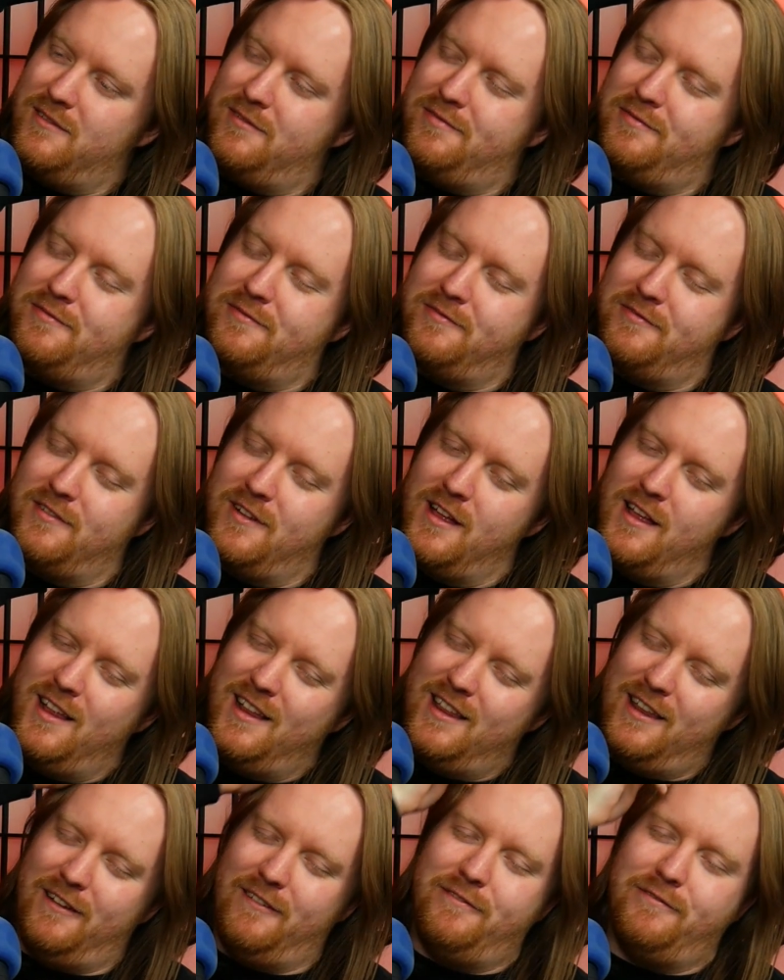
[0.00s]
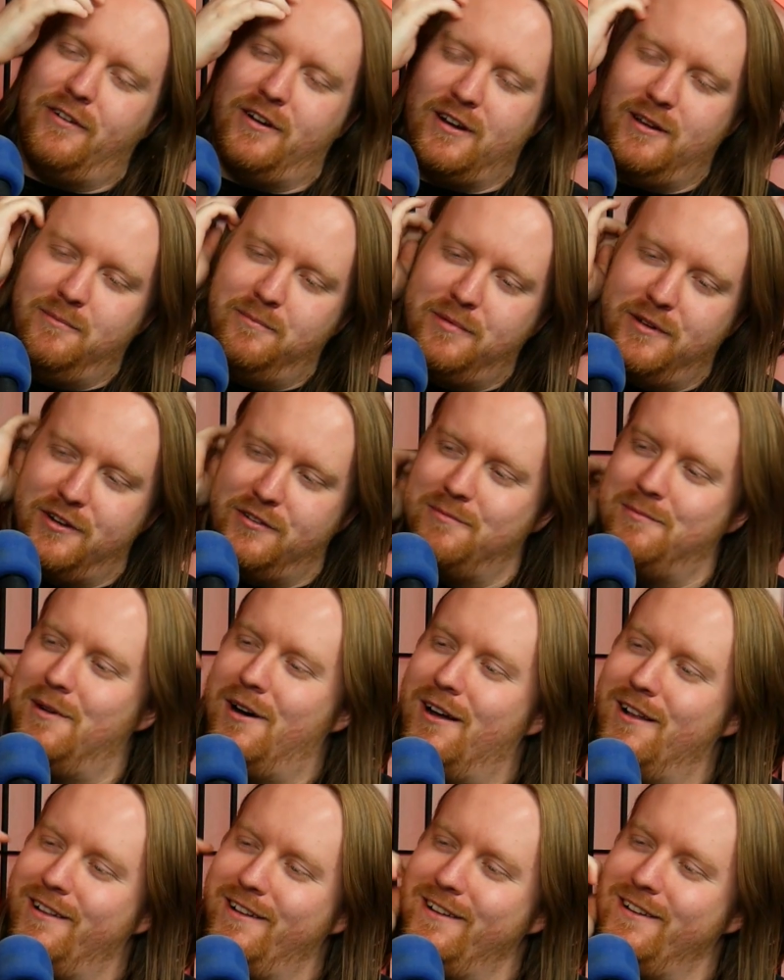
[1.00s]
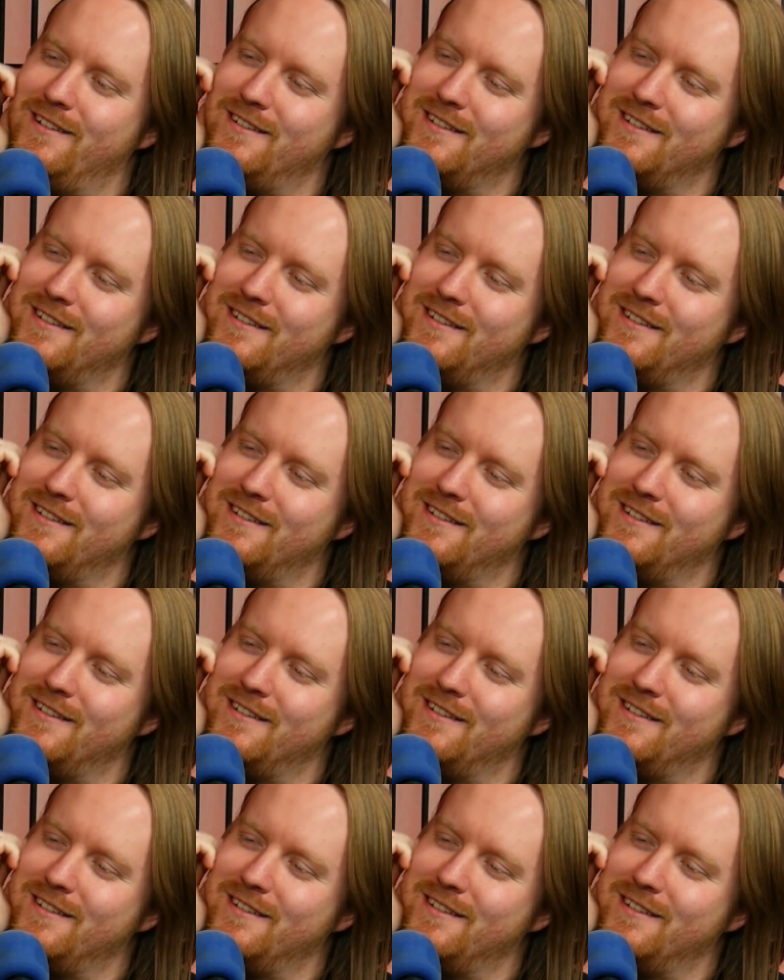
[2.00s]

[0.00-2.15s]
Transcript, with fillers: that fucking bitch, Molly.